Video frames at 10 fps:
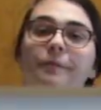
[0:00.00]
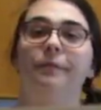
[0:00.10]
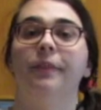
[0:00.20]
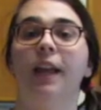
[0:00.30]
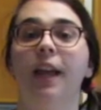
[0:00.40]

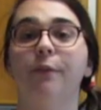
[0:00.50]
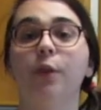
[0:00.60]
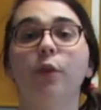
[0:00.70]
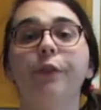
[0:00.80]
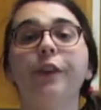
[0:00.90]
If
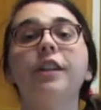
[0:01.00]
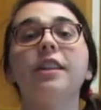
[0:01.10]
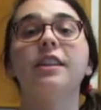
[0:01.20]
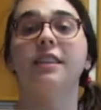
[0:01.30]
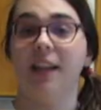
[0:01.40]
you refer to
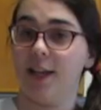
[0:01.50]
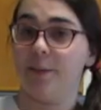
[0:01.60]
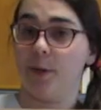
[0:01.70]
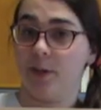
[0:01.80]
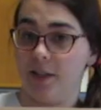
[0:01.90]
this
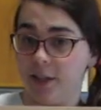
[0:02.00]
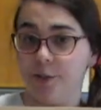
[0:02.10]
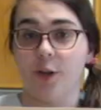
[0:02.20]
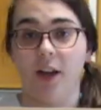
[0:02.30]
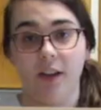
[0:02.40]
expertly done
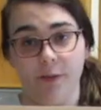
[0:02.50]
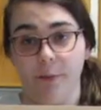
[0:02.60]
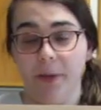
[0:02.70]
drawing of a